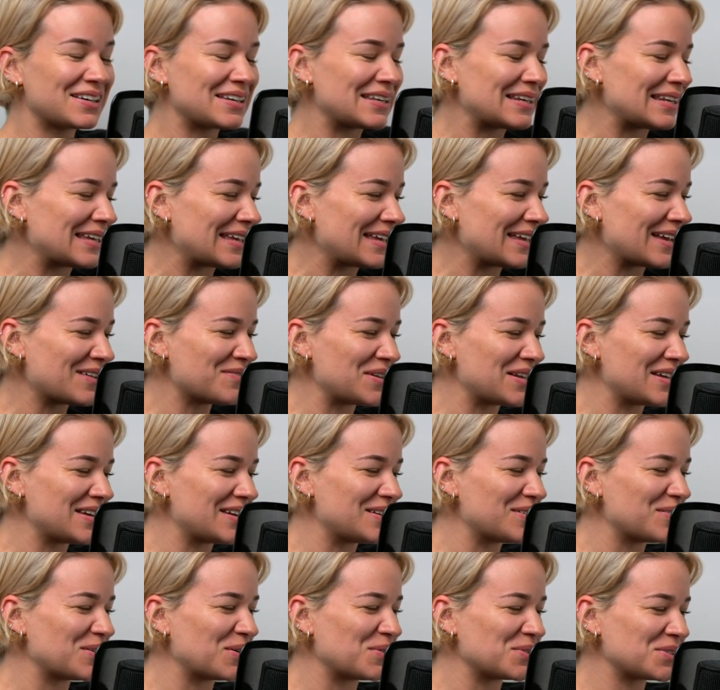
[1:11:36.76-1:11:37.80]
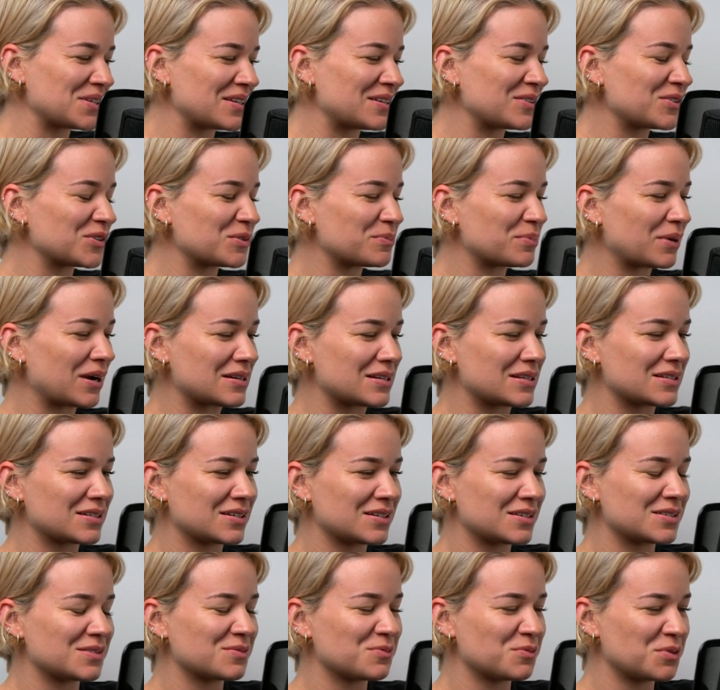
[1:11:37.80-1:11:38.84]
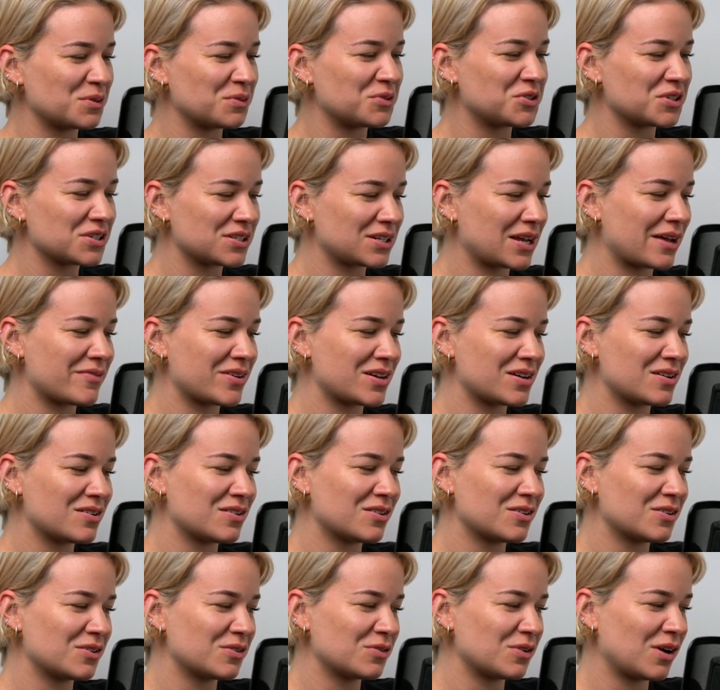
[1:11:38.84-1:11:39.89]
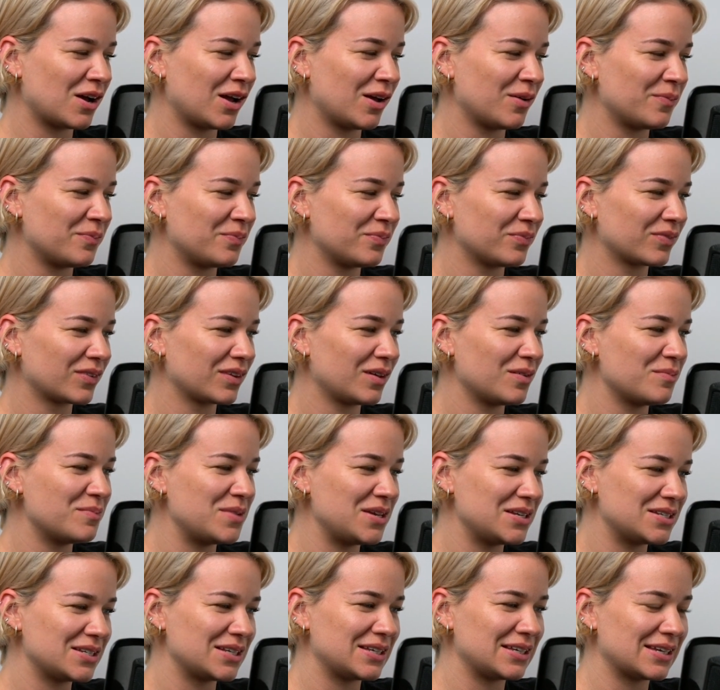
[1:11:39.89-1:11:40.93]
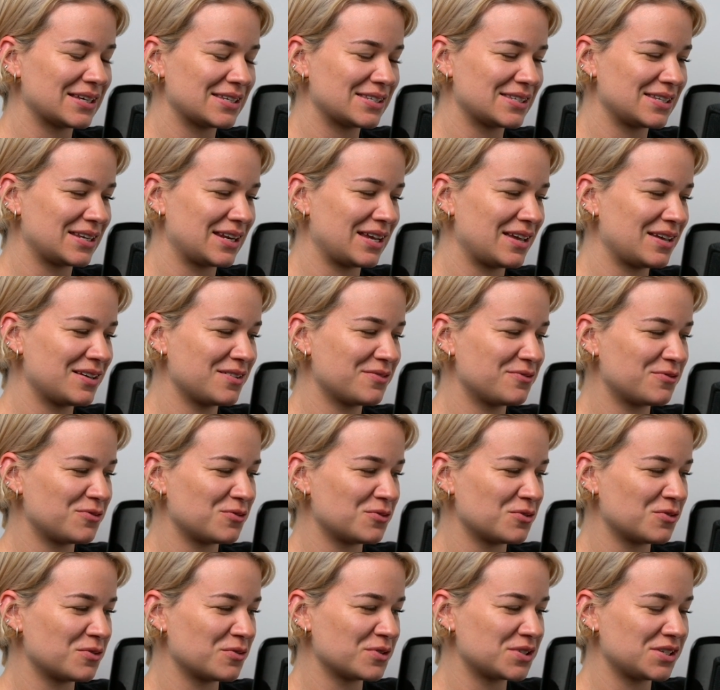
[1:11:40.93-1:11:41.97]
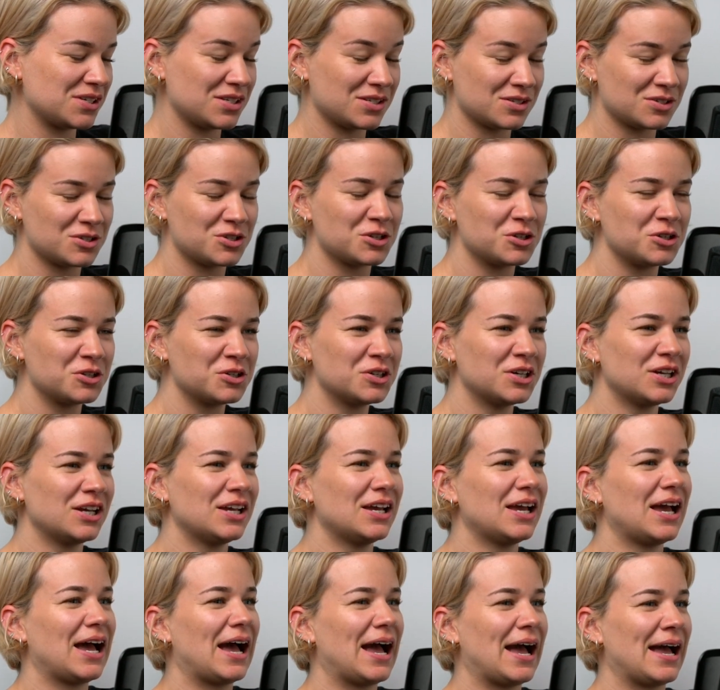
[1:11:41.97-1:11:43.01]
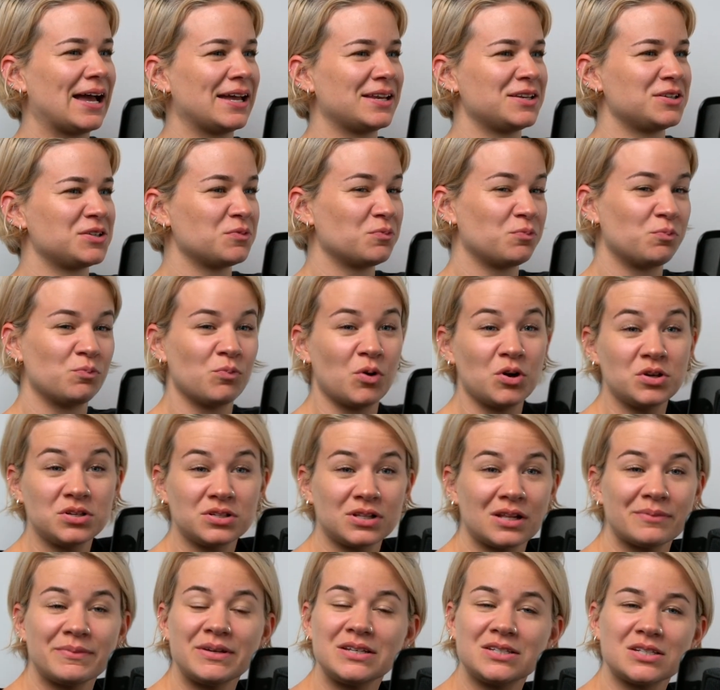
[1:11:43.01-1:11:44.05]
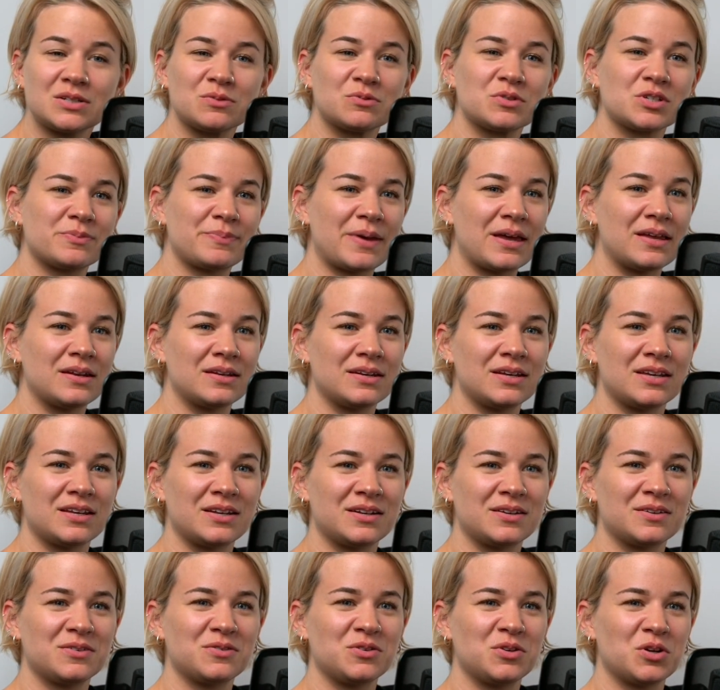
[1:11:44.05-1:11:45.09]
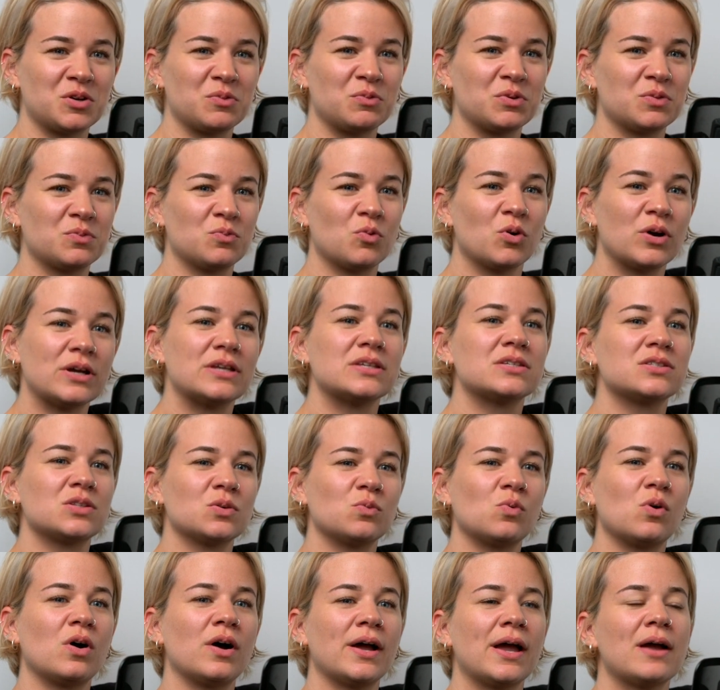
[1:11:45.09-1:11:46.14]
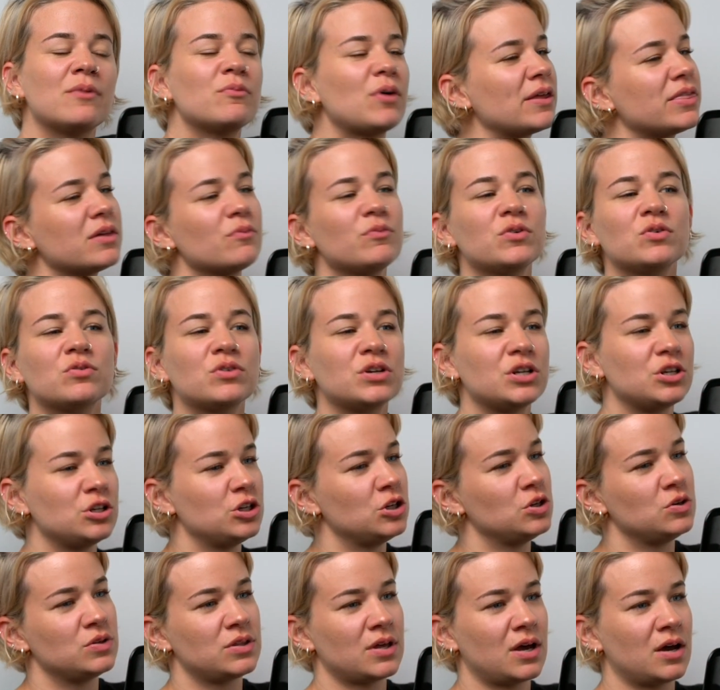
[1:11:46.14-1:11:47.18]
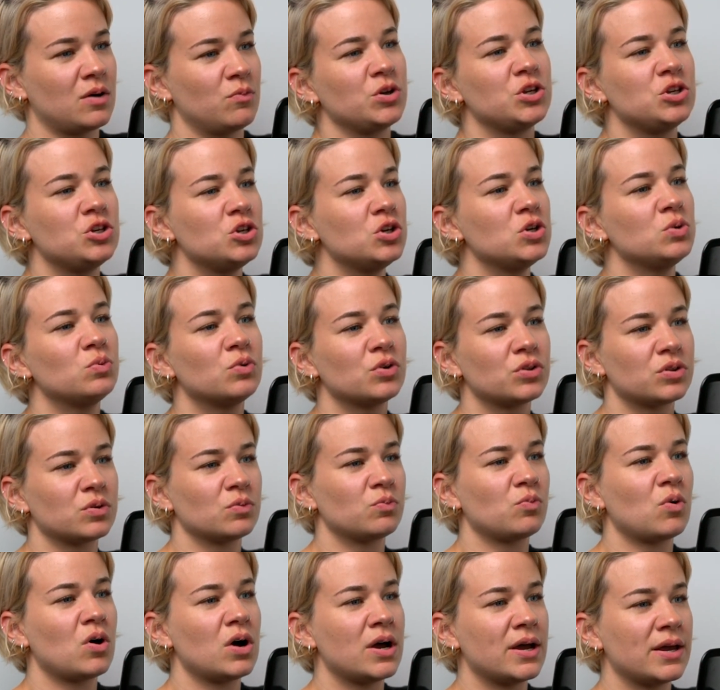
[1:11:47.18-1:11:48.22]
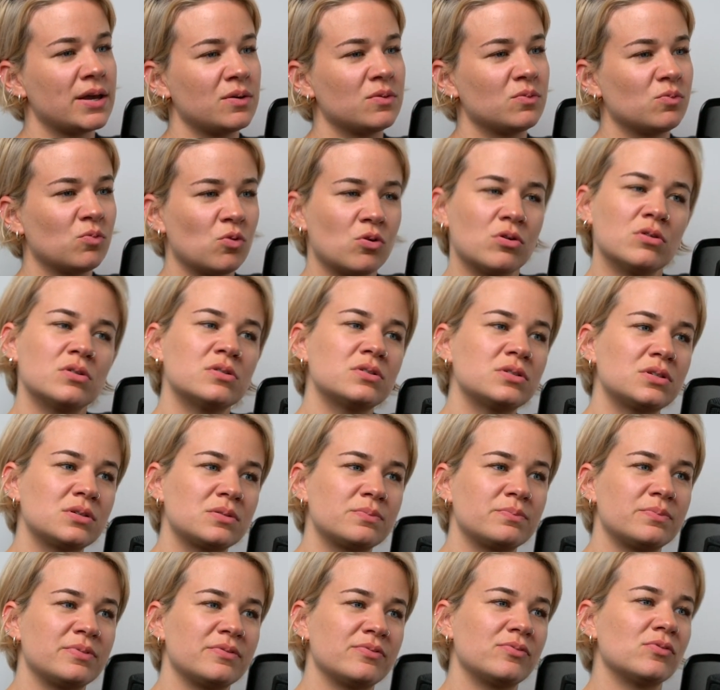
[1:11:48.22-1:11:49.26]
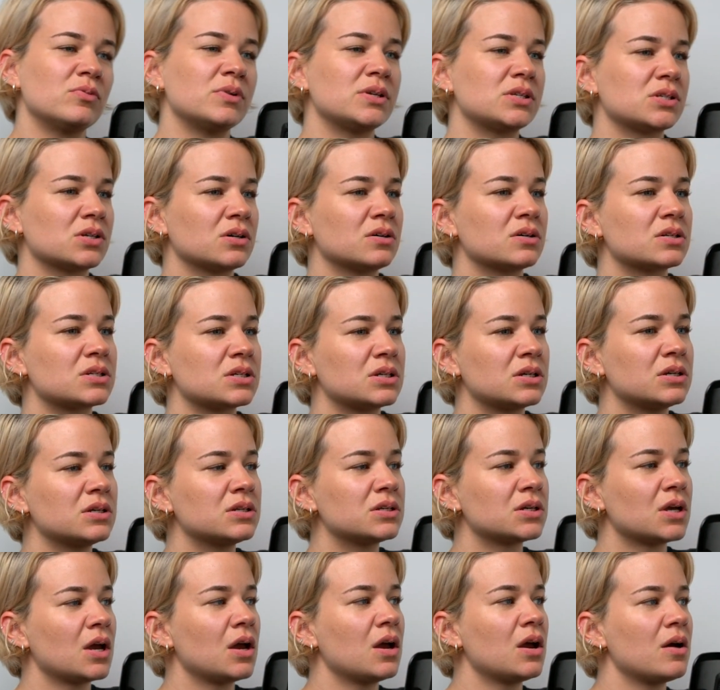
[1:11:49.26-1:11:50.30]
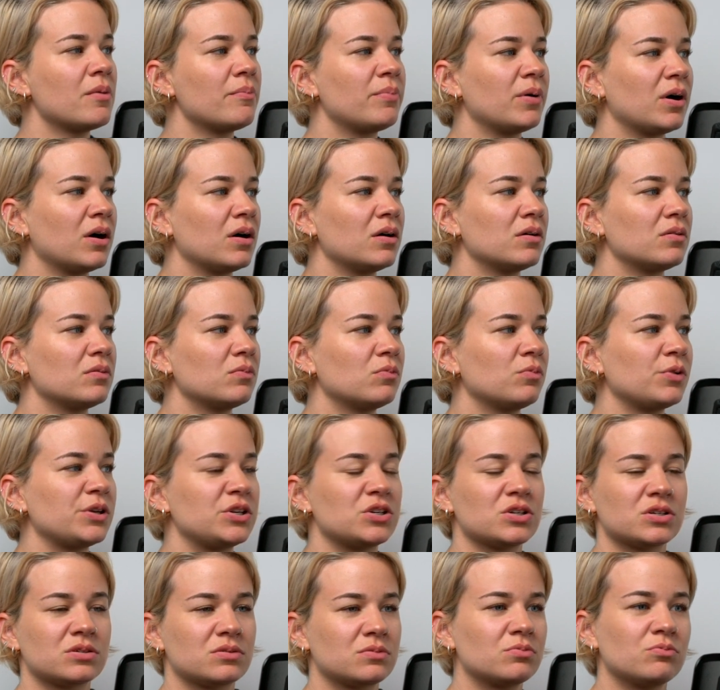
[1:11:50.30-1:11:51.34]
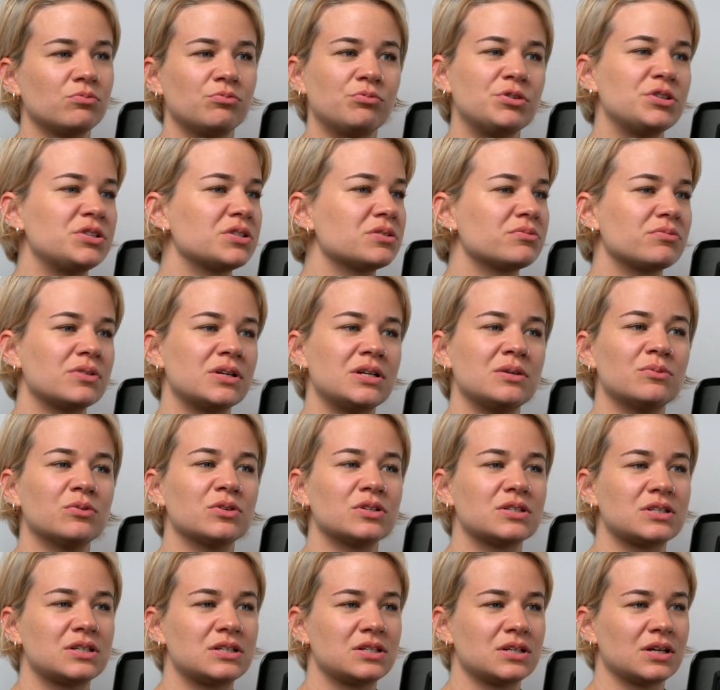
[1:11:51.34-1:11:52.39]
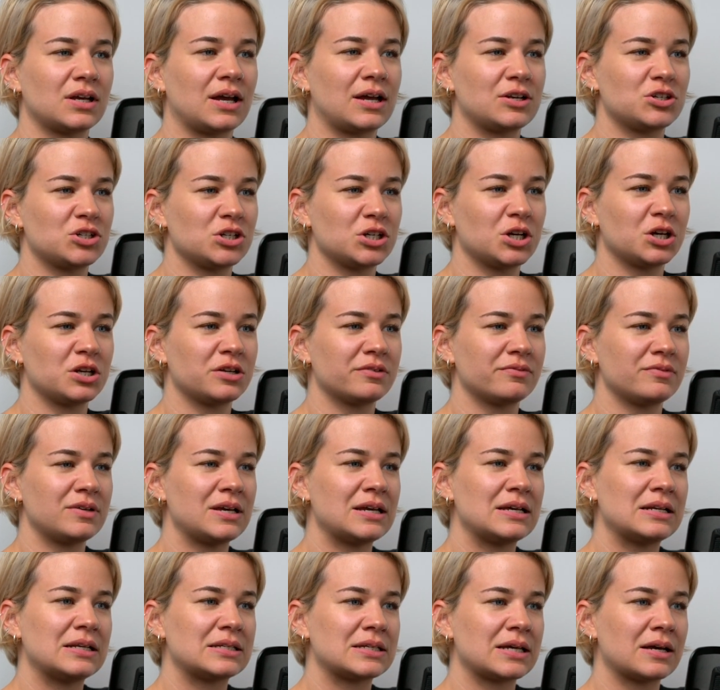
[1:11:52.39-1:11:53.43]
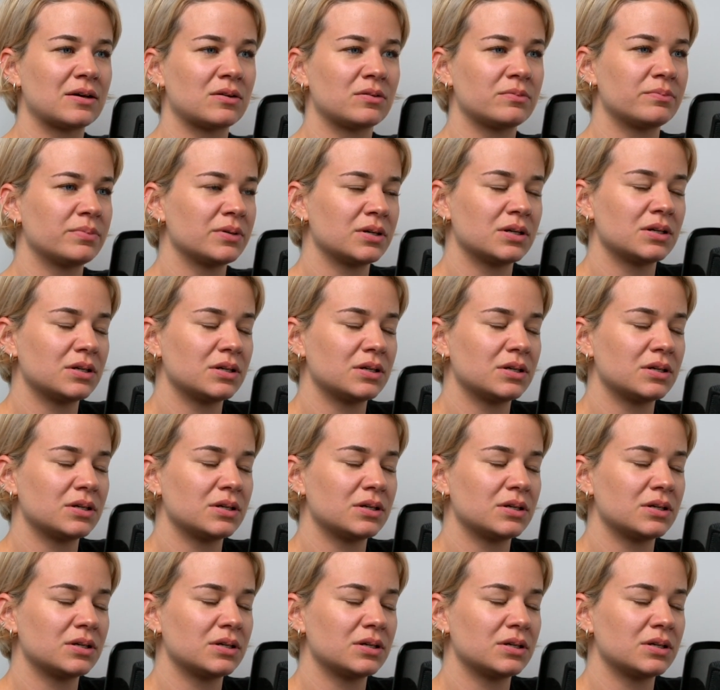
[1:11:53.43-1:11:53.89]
Luckily, I mean, I was in good practice because we were just having our meeting yesterday for season 2, and most of that meeting was spent in, with what is the why. And I think we already knew that. We knew what the why was before we started, but we just really wanted to actually kind of nail it down.